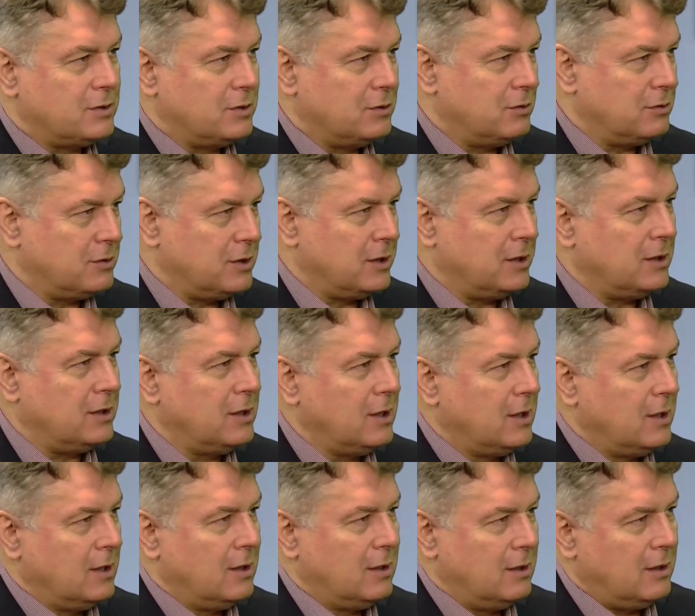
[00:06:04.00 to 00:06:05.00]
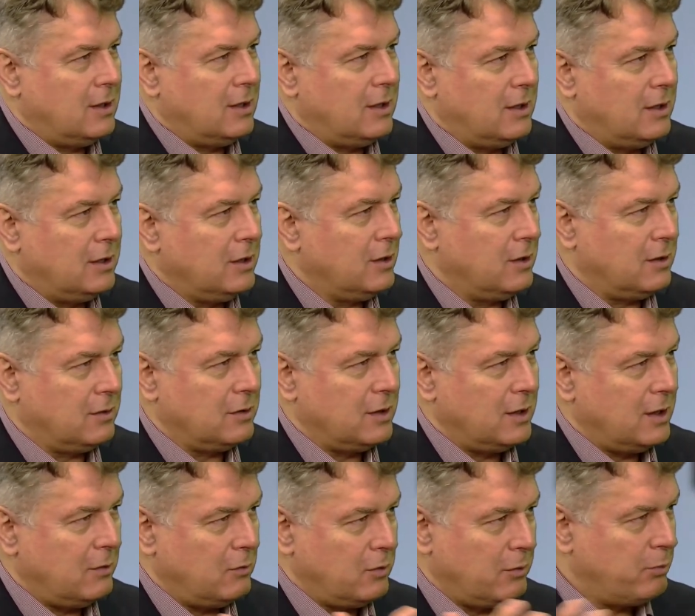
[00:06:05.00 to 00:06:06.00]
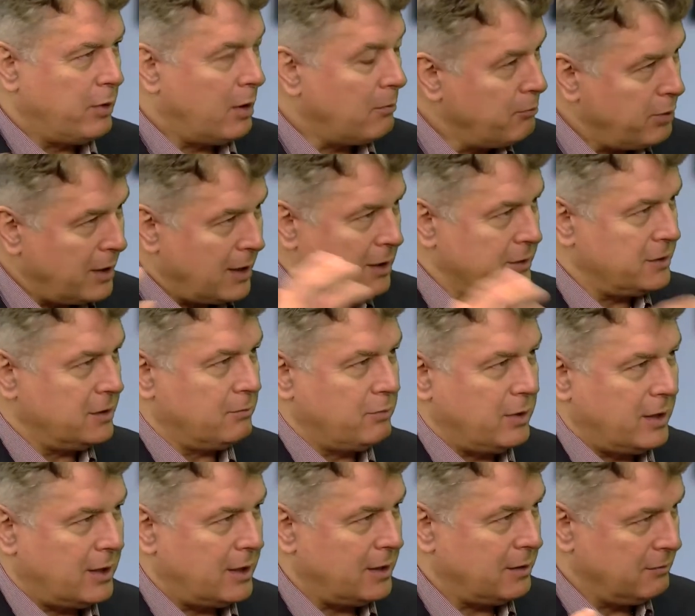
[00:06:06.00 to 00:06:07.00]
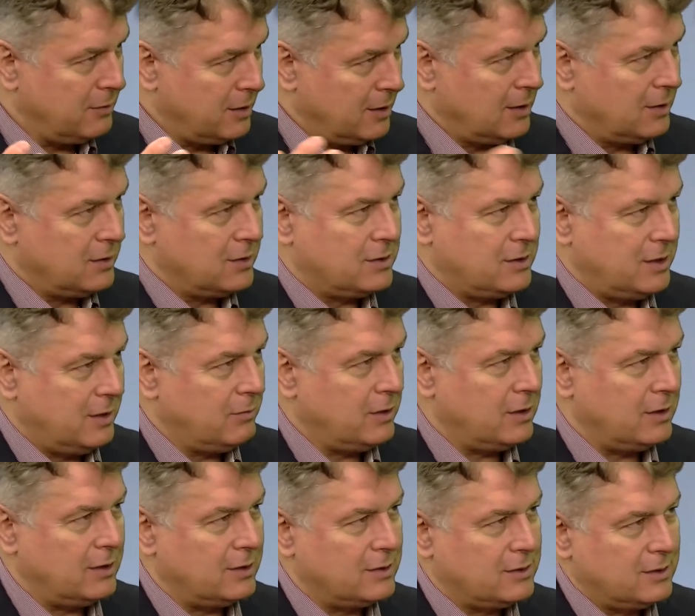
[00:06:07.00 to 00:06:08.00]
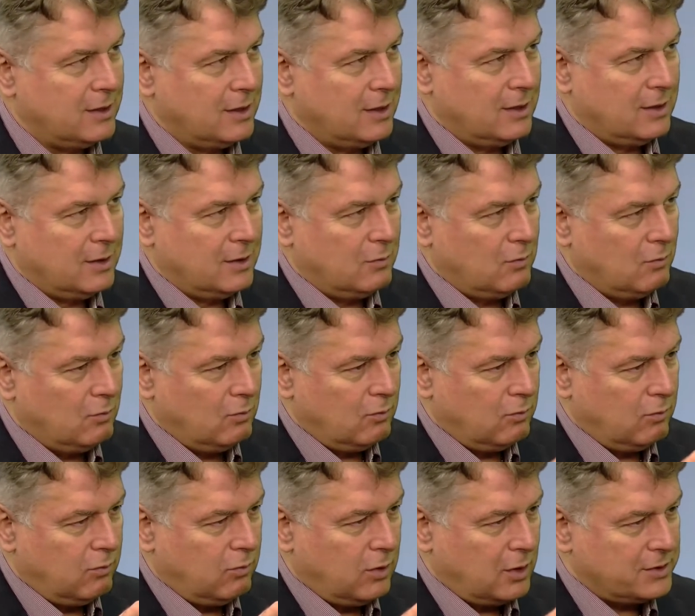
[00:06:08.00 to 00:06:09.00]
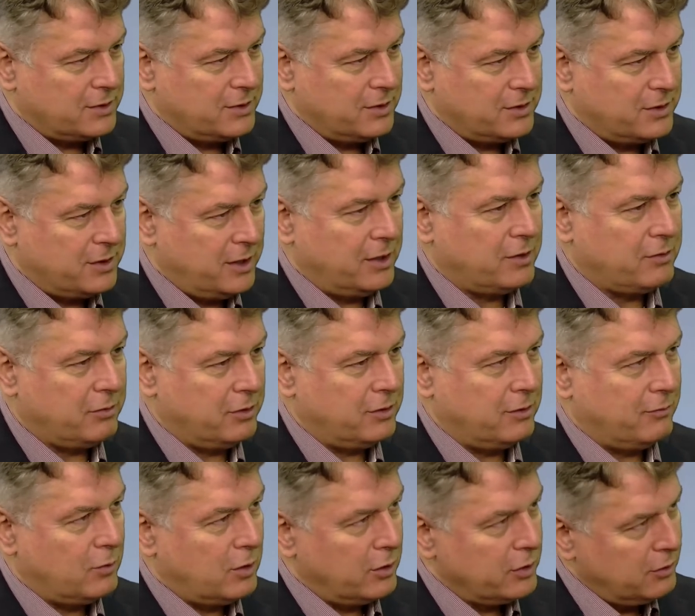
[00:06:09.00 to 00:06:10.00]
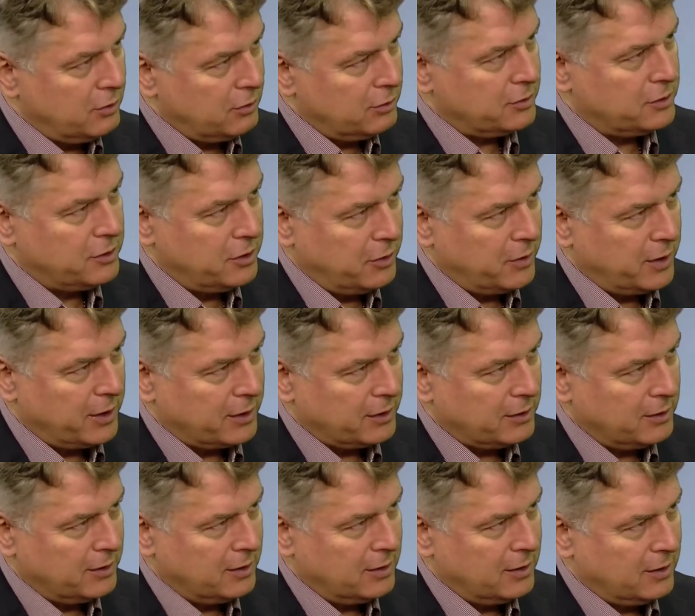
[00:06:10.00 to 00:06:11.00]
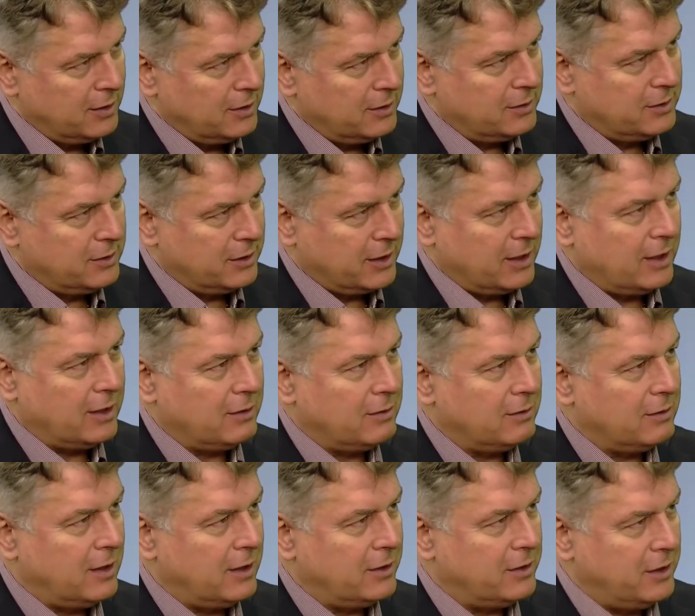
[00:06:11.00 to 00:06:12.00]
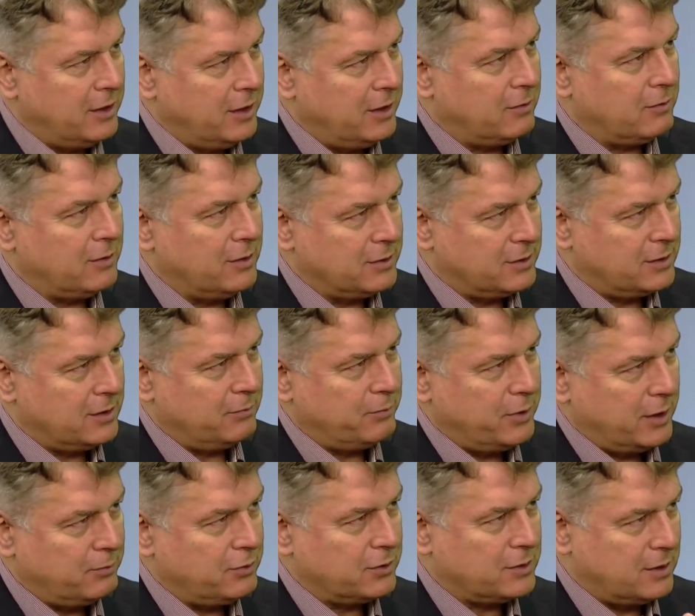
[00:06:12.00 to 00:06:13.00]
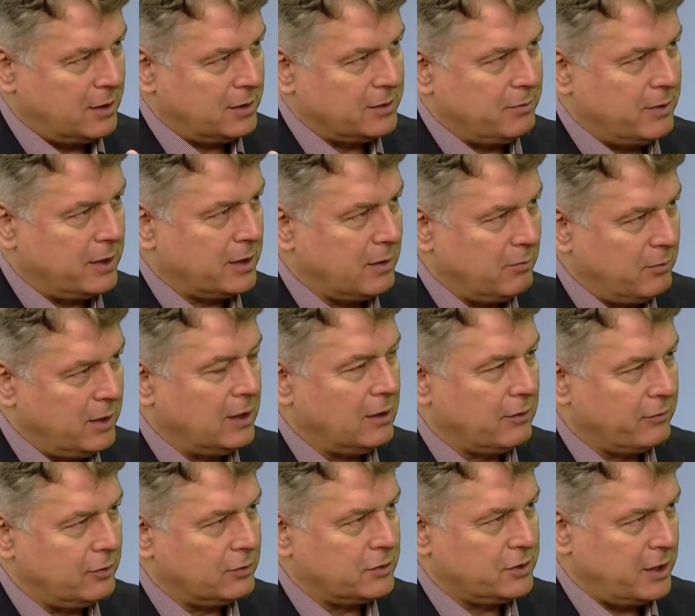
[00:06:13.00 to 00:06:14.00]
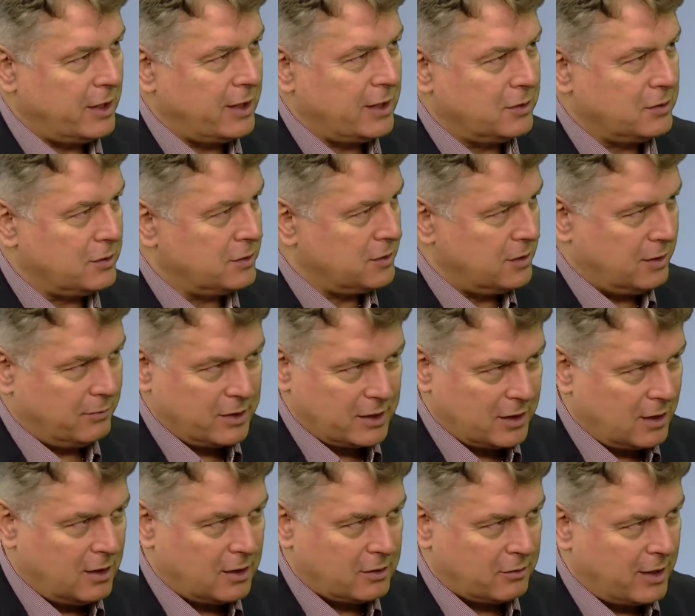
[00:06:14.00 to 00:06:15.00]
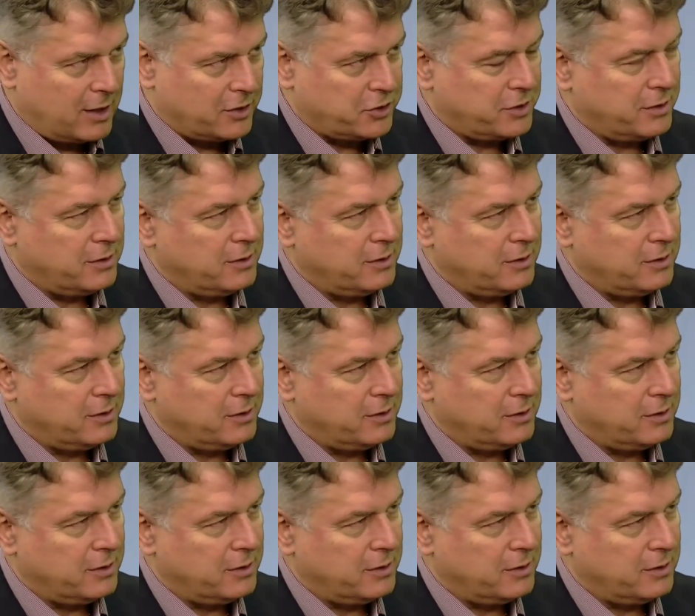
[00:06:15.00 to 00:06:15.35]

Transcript: or the, you know, we're bombarded by stimulus. What's the secret of what you're doing to get adherence so people start to make a meaningful change and stop the car crash?